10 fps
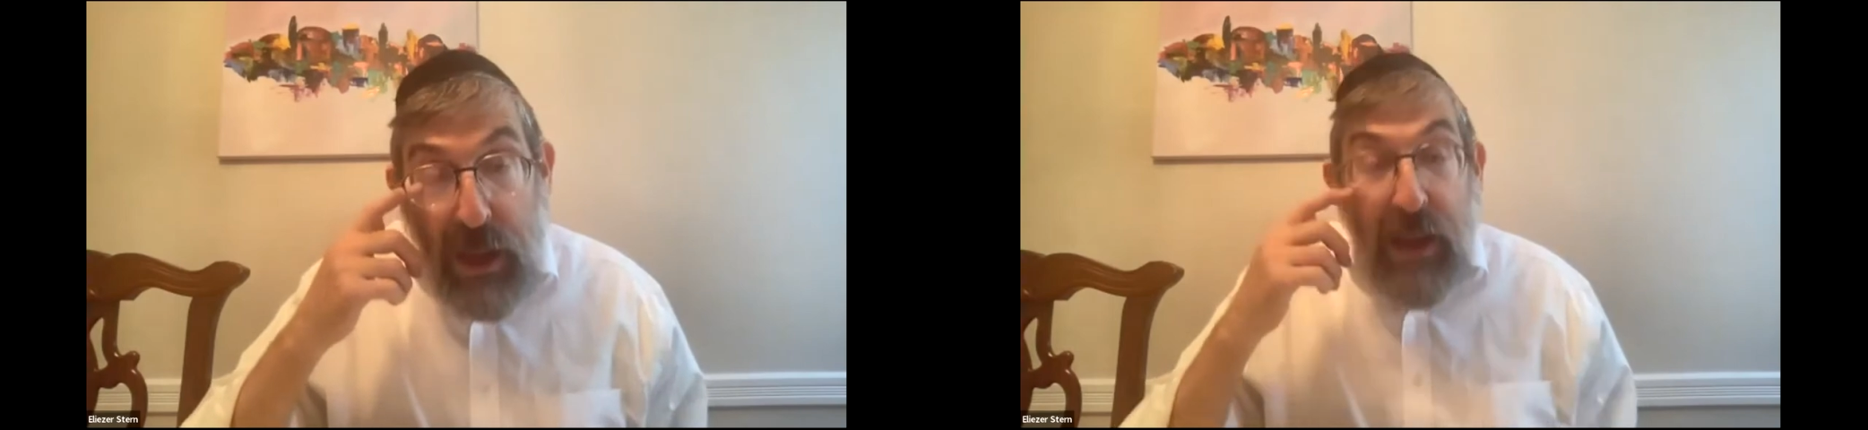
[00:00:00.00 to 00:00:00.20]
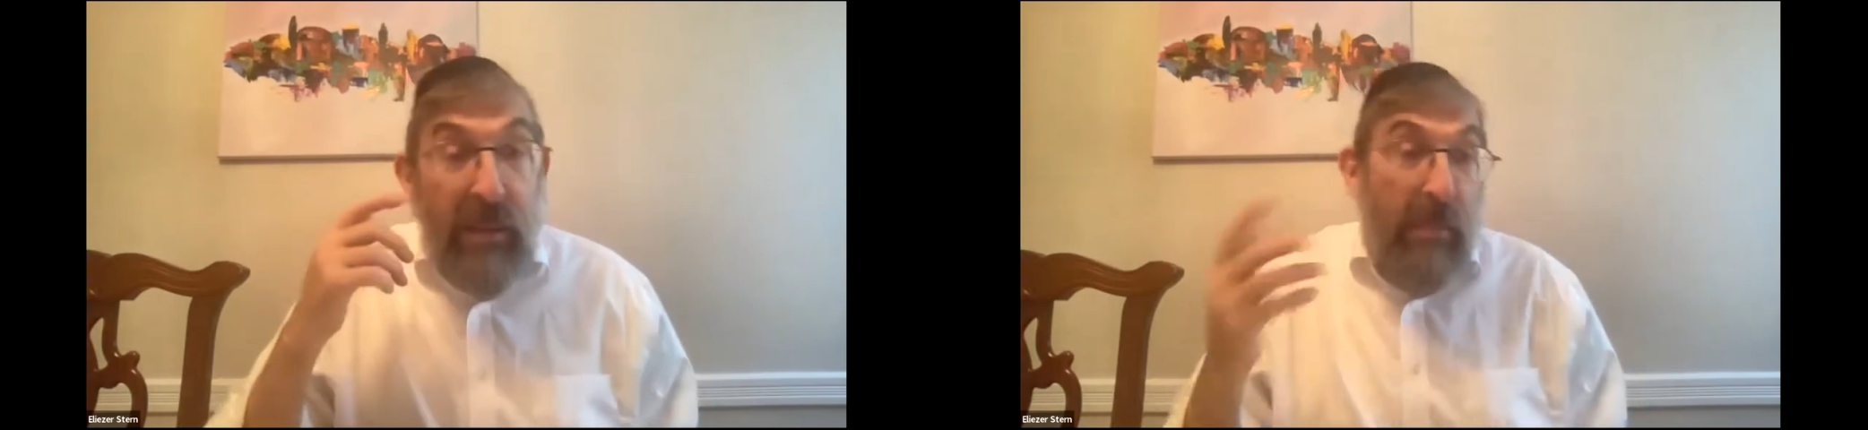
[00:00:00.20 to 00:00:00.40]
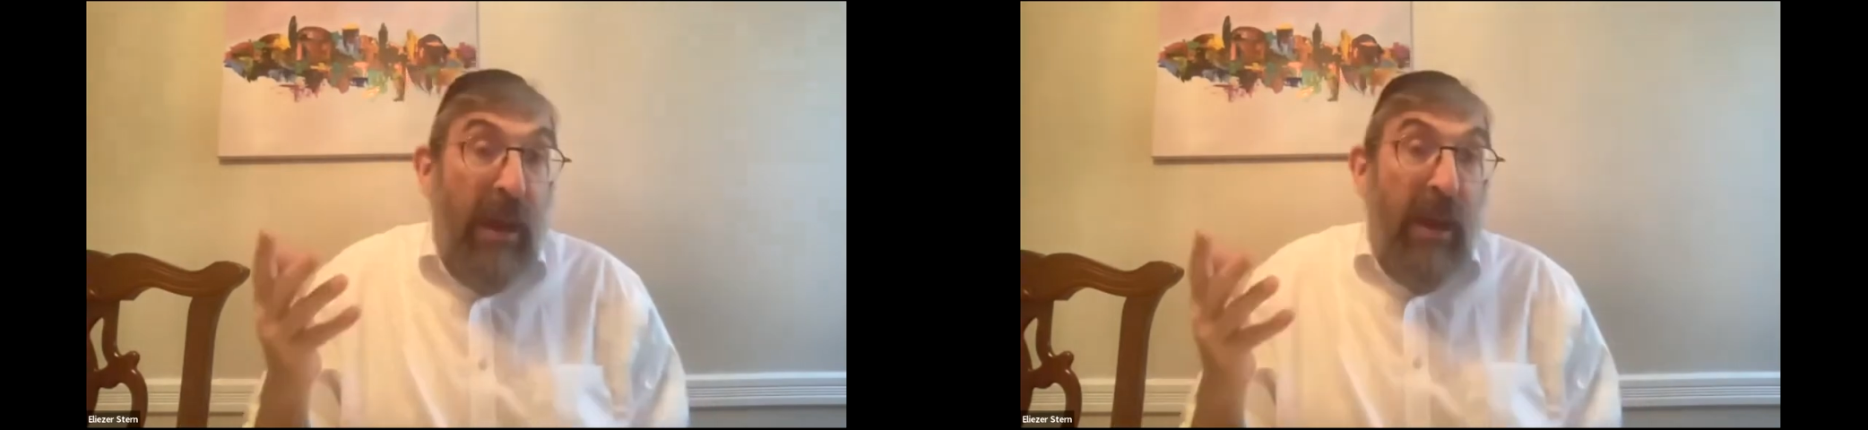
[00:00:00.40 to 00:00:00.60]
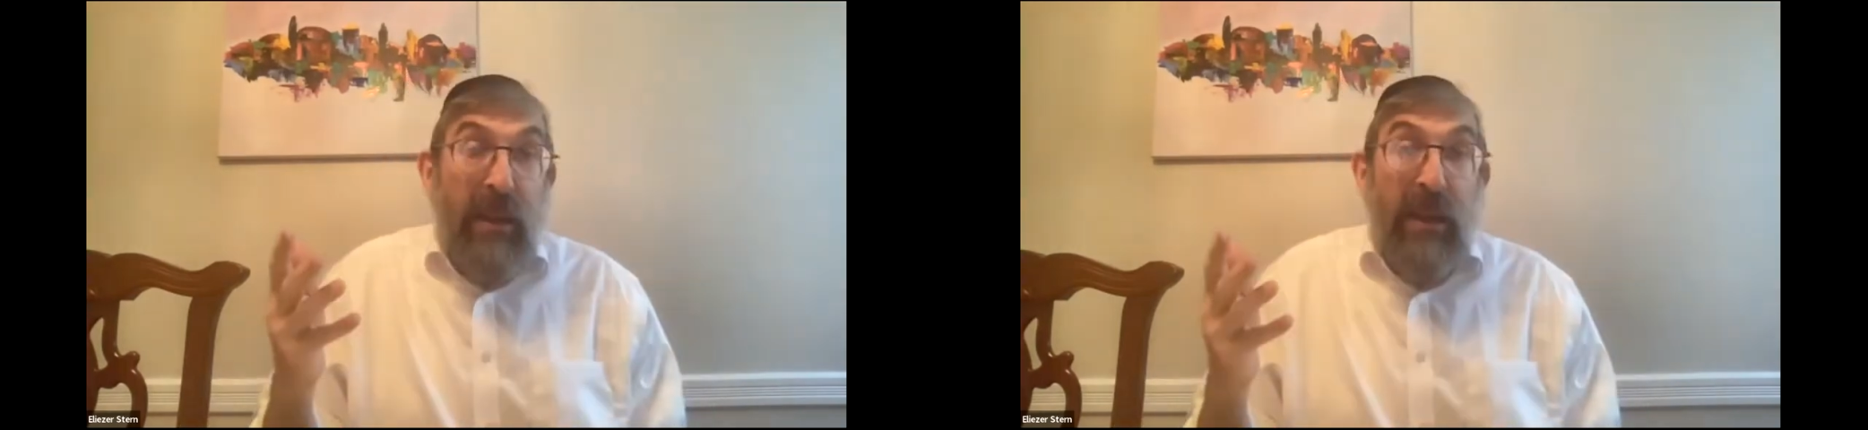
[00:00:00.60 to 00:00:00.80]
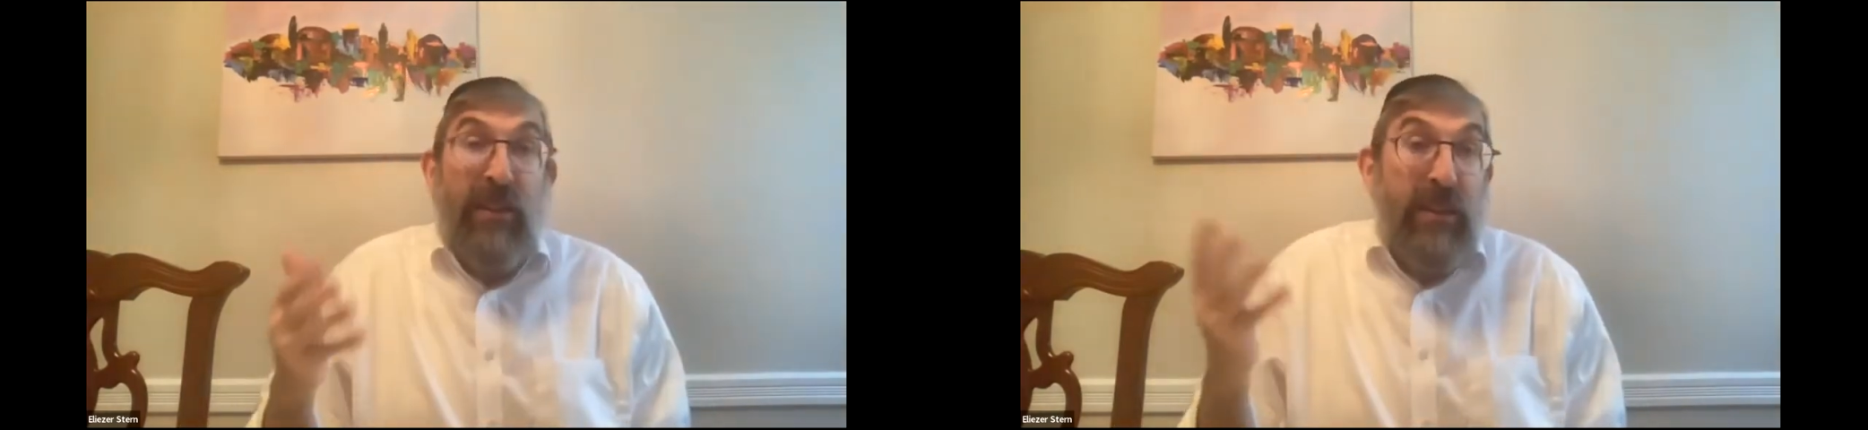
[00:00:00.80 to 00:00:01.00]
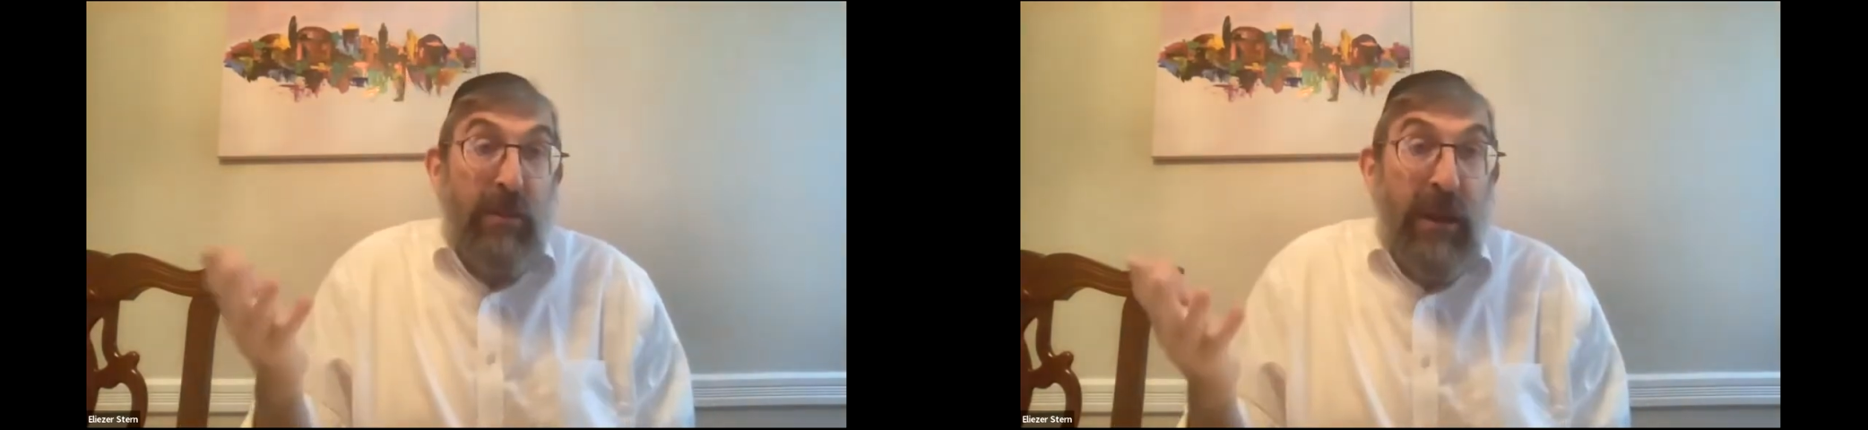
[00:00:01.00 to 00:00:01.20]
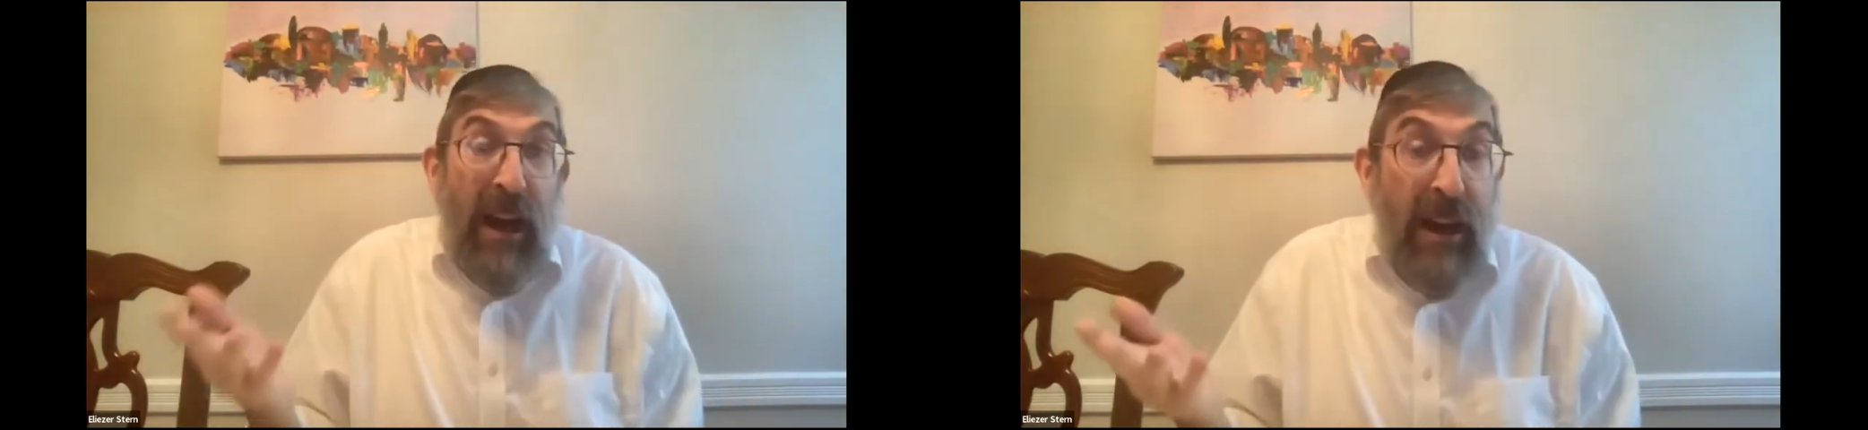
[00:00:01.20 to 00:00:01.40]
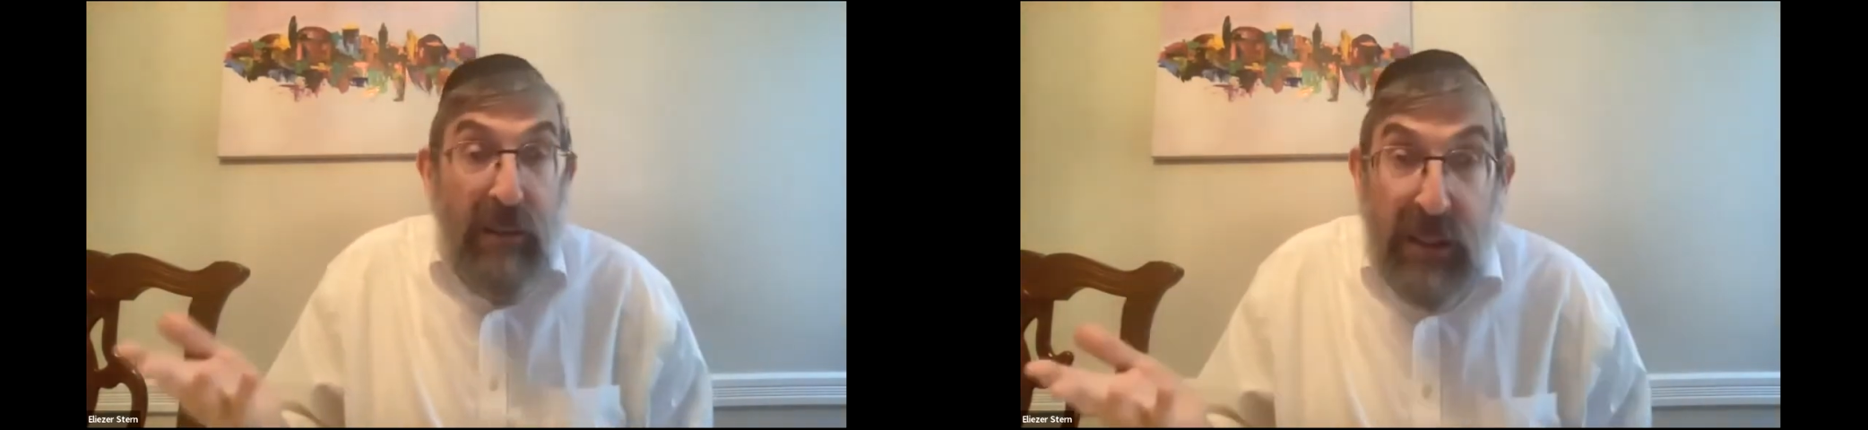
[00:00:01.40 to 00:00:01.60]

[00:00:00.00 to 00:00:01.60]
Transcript: and the male, if he's Megayer,